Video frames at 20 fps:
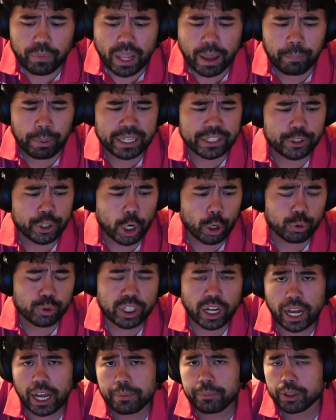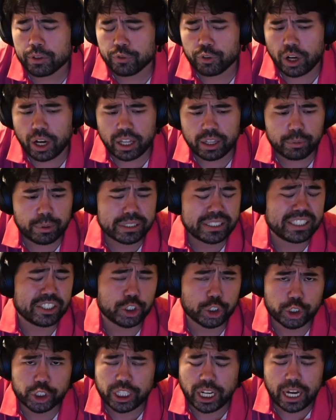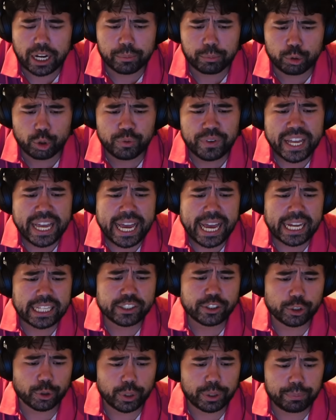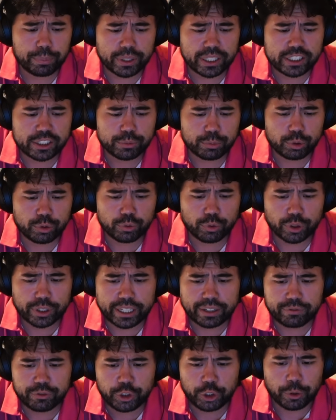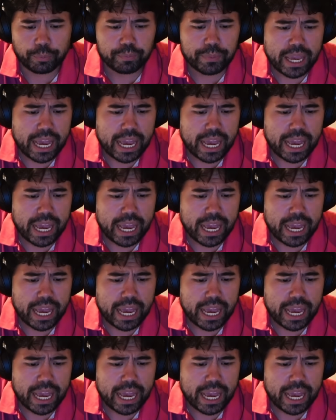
But no time here for Alireza, he's just got to move, and so he plays the move rook f2.